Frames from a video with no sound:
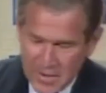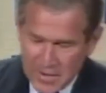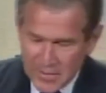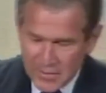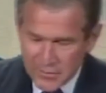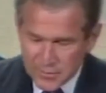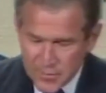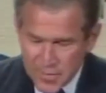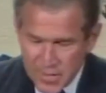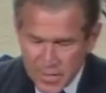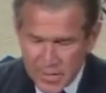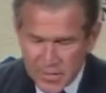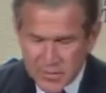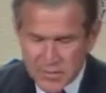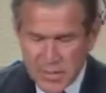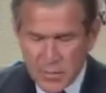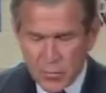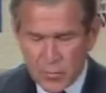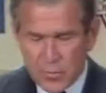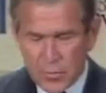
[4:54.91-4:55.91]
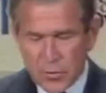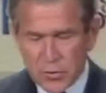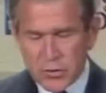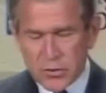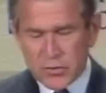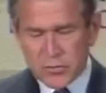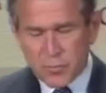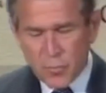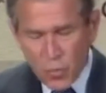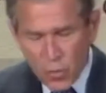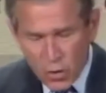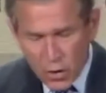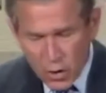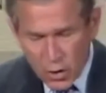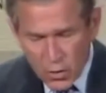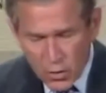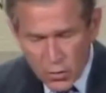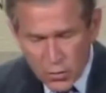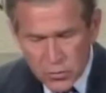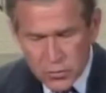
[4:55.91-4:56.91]
This means they will purchase more
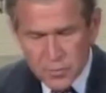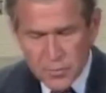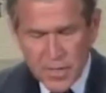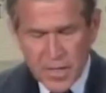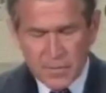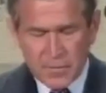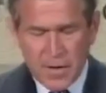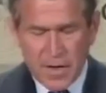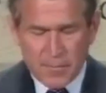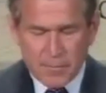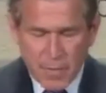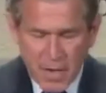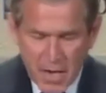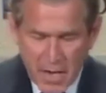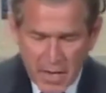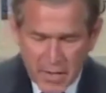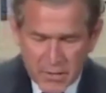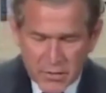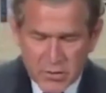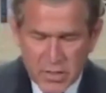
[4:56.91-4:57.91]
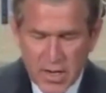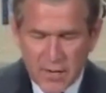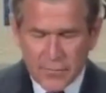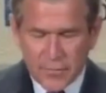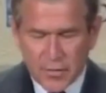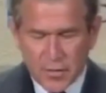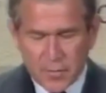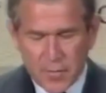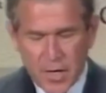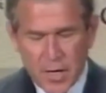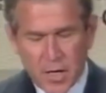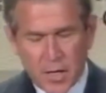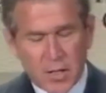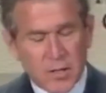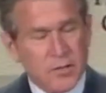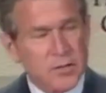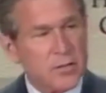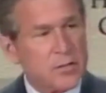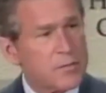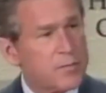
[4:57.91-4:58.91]
loans made by banks to African
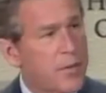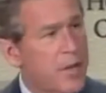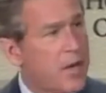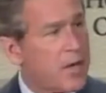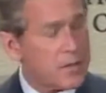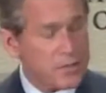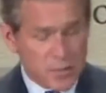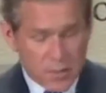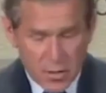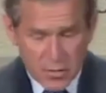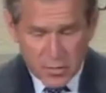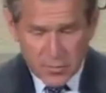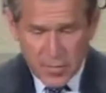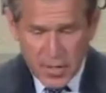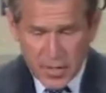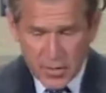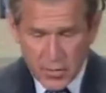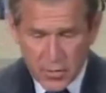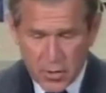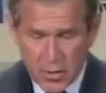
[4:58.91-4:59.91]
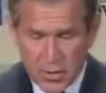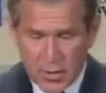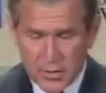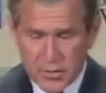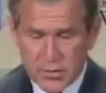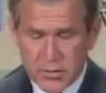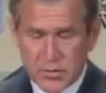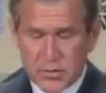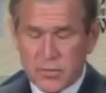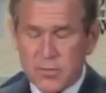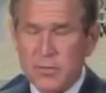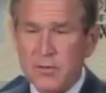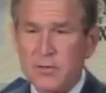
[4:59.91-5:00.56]
Americans, Hispanics, and other minorities